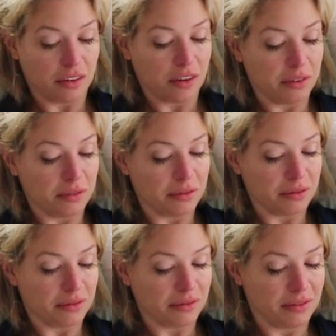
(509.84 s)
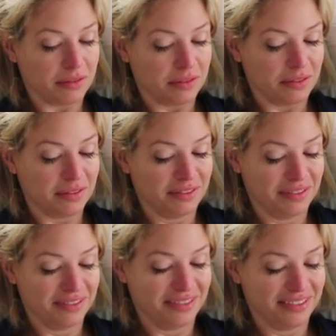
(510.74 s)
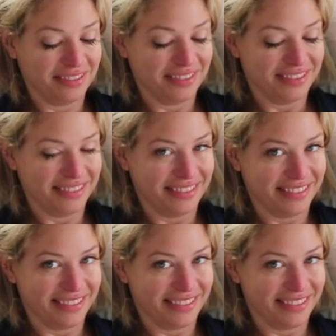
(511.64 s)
No. I don't believe